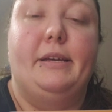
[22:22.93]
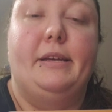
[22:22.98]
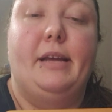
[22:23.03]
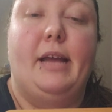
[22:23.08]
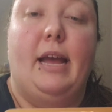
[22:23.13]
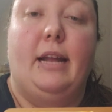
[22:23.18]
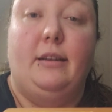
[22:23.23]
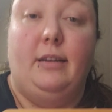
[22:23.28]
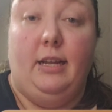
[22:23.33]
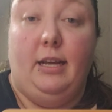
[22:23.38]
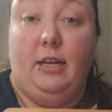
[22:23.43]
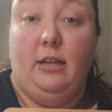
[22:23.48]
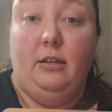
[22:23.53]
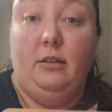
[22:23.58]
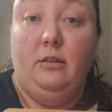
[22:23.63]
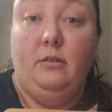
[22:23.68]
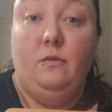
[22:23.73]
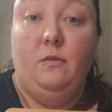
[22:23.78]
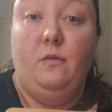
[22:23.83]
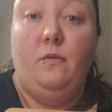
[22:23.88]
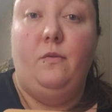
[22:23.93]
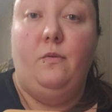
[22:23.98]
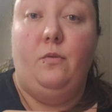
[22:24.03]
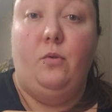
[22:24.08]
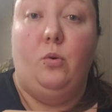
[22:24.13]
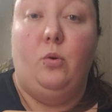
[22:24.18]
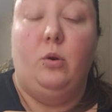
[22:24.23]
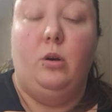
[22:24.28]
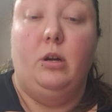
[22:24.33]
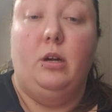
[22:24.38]
ending
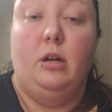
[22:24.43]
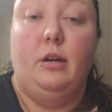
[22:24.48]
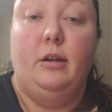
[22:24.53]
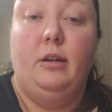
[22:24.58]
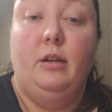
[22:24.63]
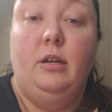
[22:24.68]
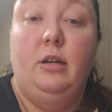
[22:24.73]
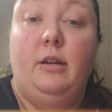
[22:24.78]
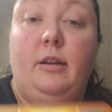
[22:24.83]
for